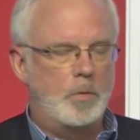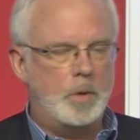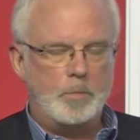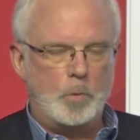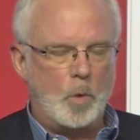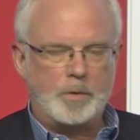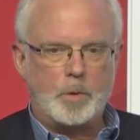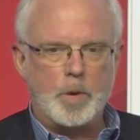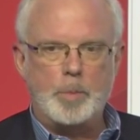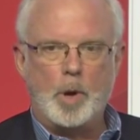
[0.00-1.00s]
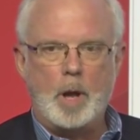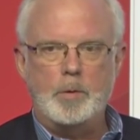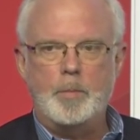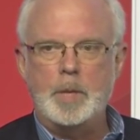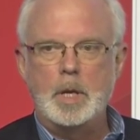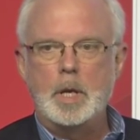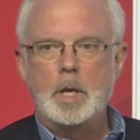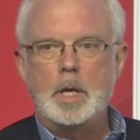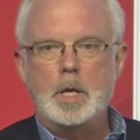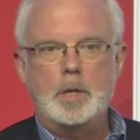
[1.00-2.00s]
The North Korea problem
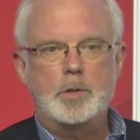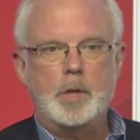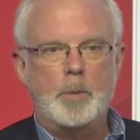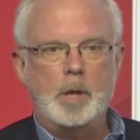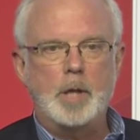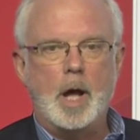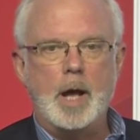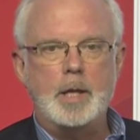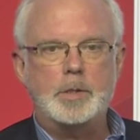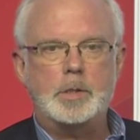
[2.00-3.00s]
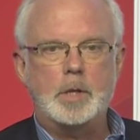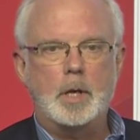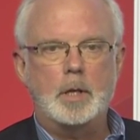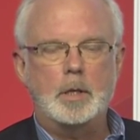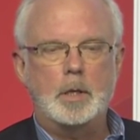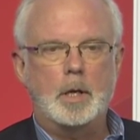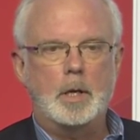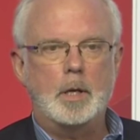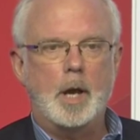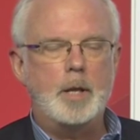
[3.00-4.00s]
is among the highest
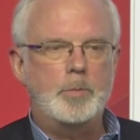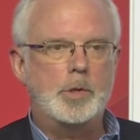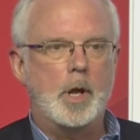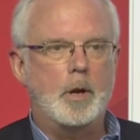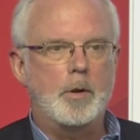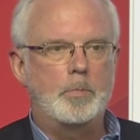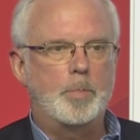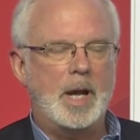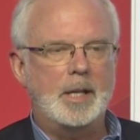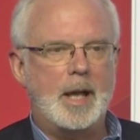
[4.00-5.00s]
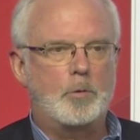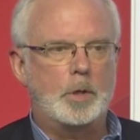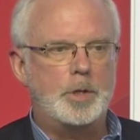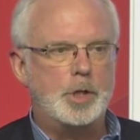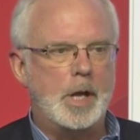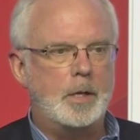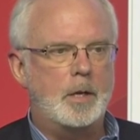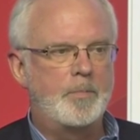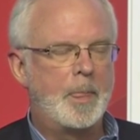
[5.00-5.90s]
items on our bilateral agenda,